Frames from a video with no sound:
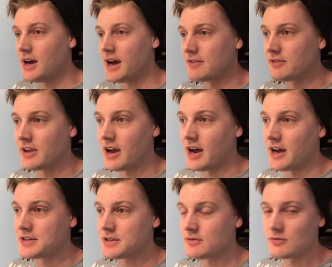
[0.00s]
I've
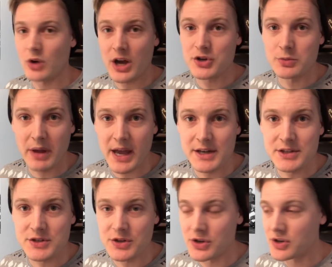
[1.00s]
got Roger
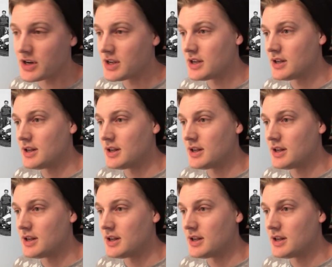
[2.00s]
Bannister,